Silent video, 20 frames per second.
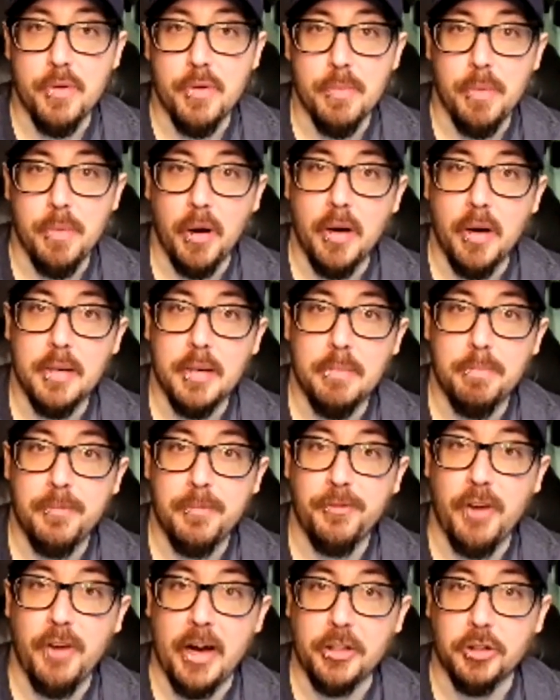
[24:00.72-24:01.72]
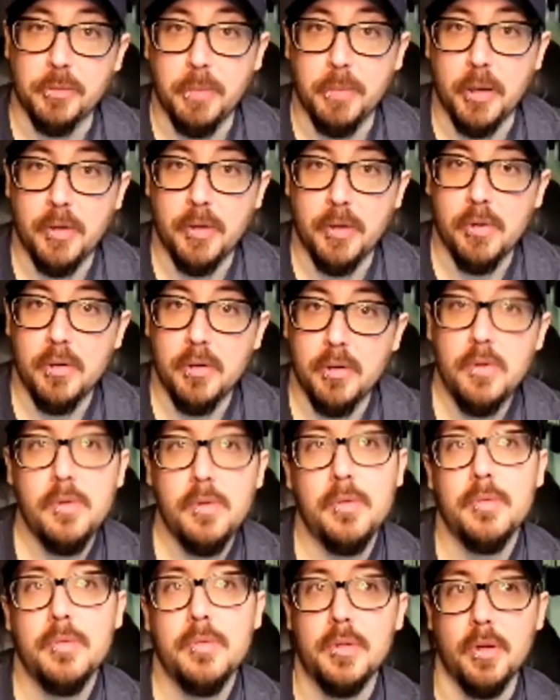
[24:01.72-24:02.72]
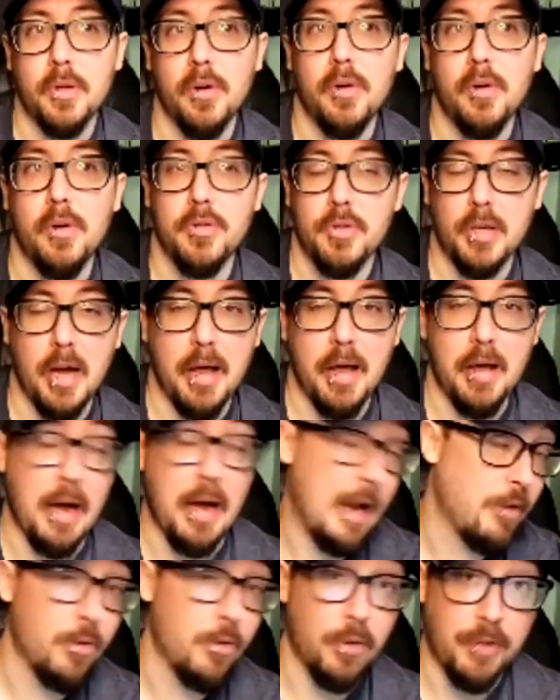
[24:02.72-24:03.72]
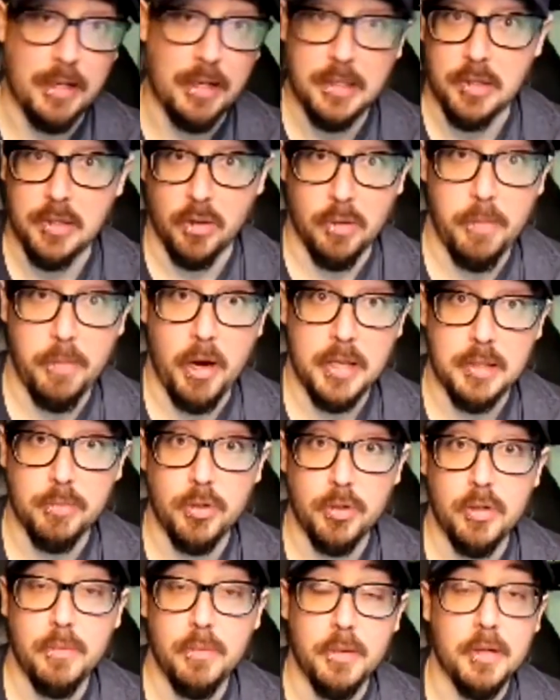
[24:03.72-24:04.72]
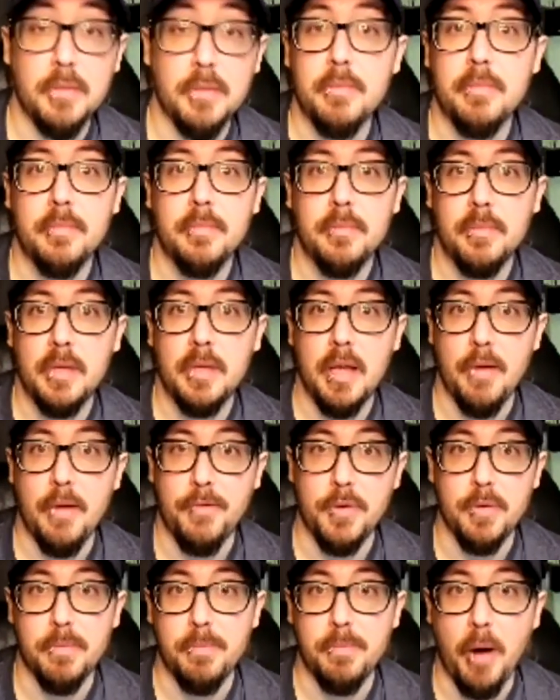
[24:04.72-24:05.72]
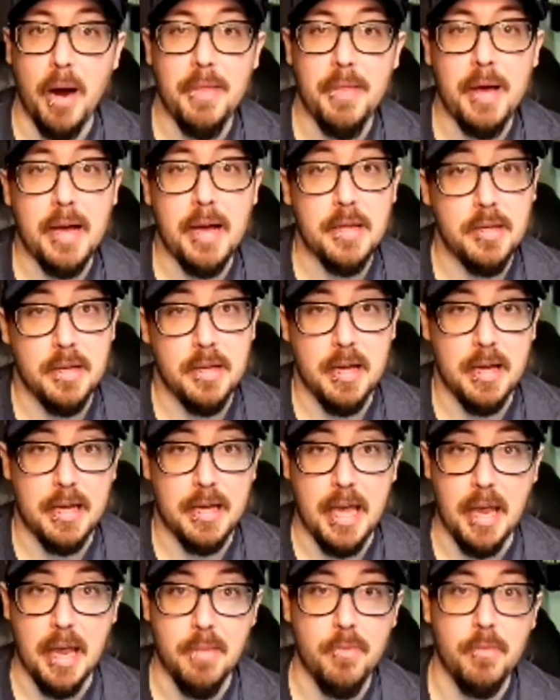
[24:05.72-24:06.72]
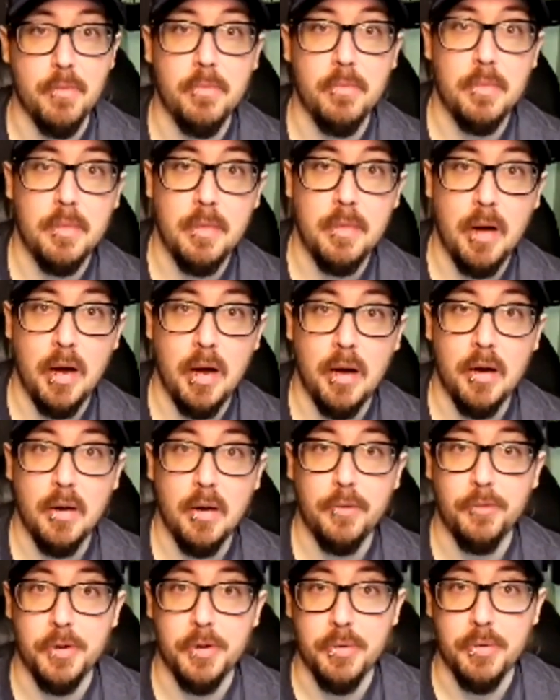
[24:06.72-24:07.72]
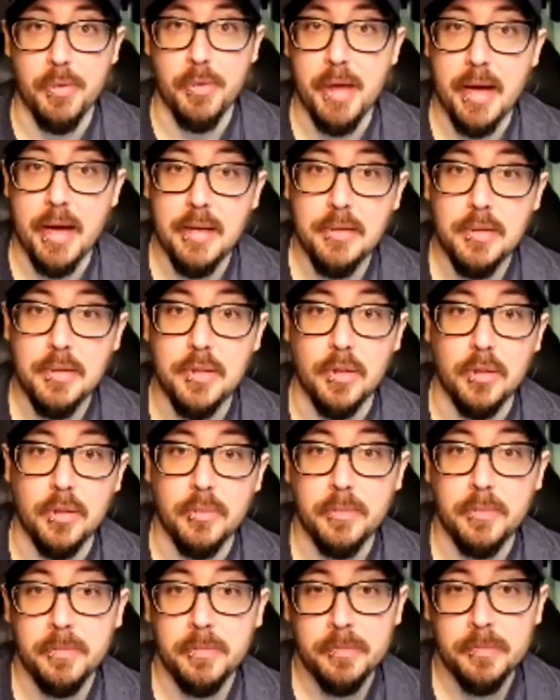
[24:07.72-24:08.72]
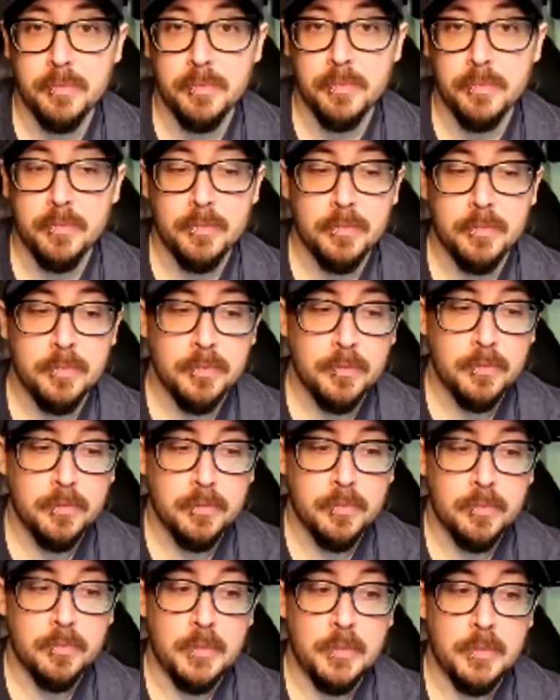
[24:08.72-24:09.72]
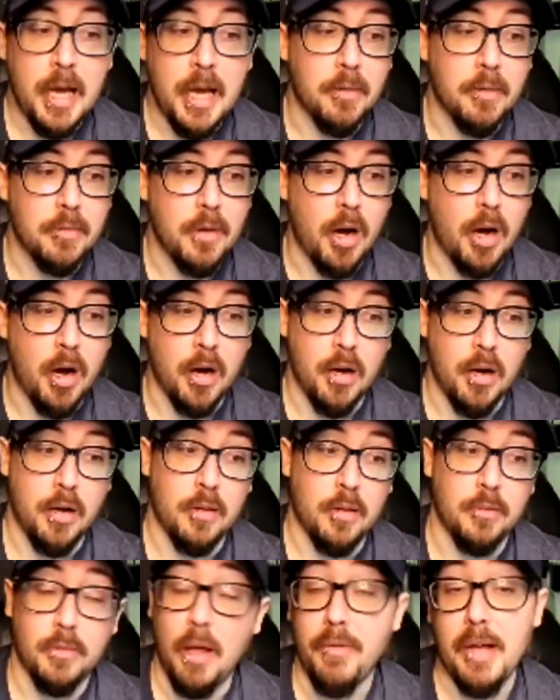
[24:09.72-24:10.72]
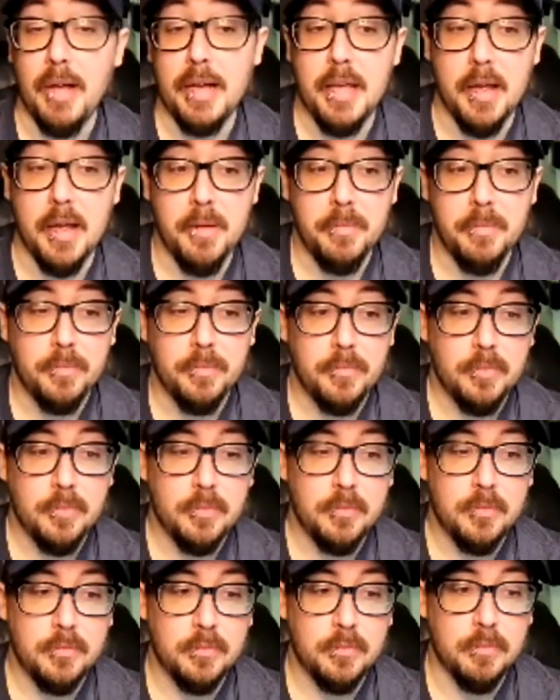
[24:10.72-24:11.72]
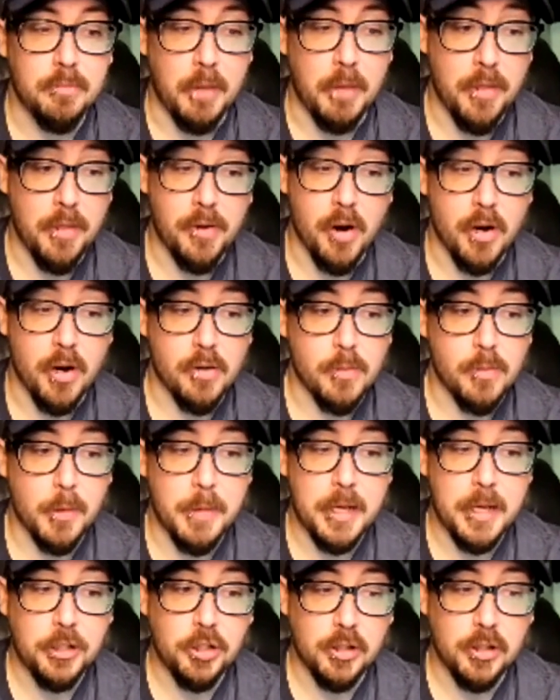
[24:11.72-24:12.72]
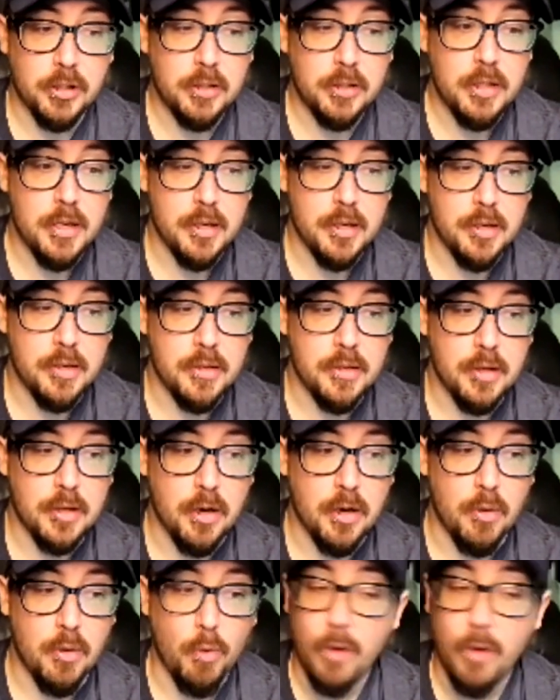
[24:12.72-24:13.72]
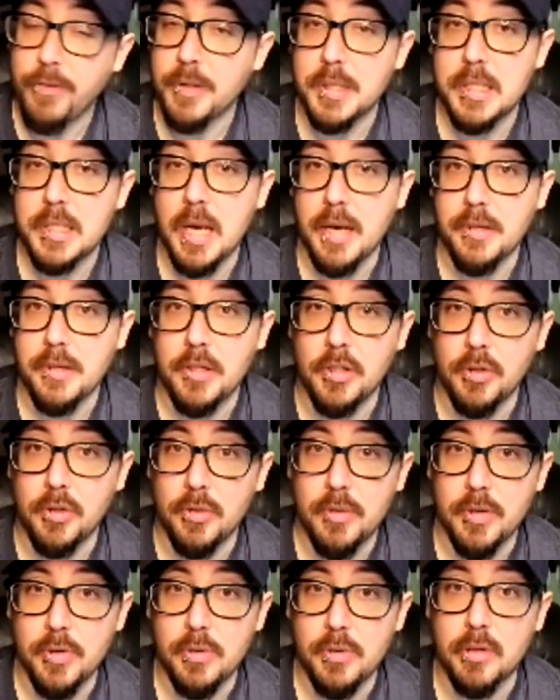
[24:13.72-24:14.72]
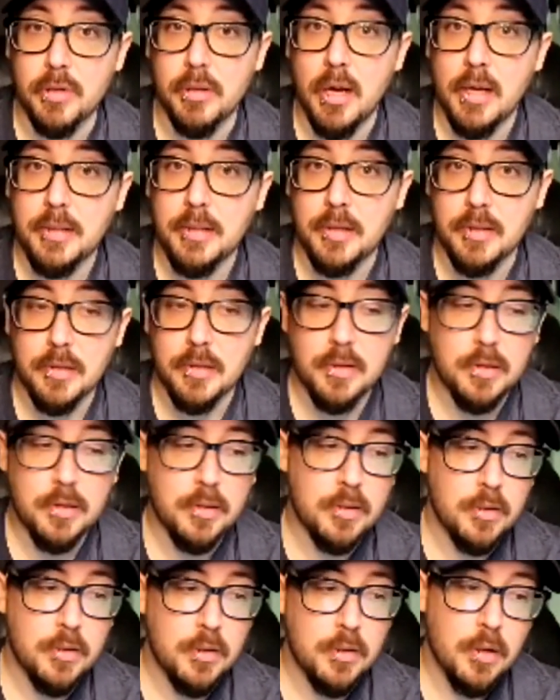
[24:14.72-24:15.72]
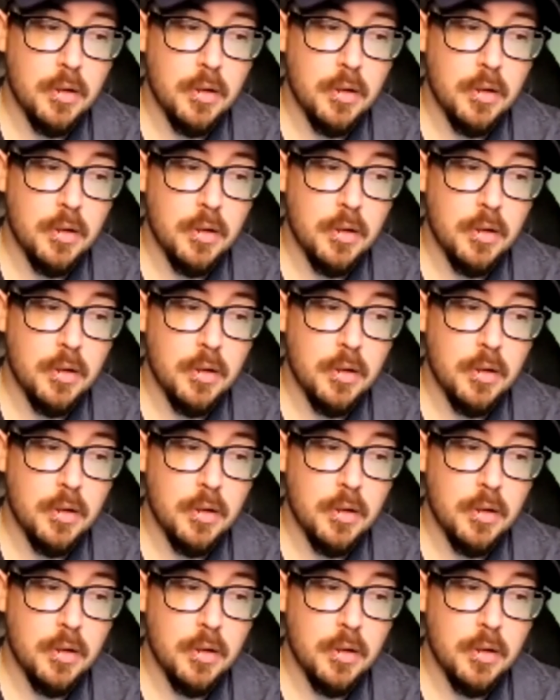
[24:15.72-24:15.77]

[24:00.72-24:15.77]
if you bought Fractured Butthole. So I don't know if that's still possible, but if you buy that, it came free with that. So yeah, love that game. My other honorable mention is Wolfenstein 2, the new Colossus.